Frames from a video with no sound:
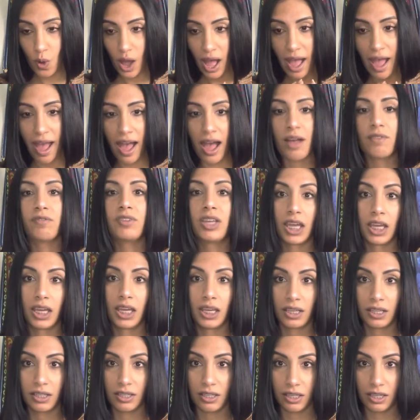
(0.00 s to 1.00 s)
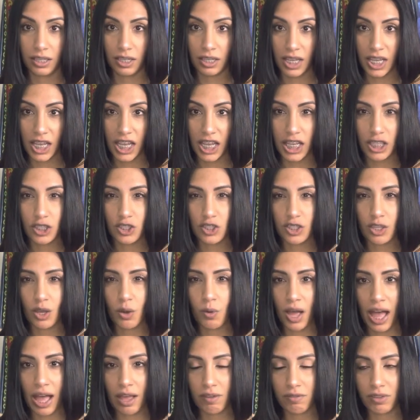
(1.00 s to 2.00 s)
heavy. It's so
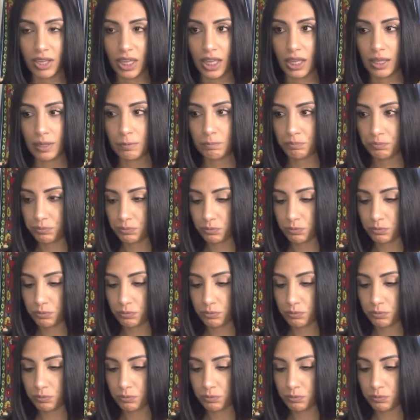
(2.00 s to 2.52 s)
heavy.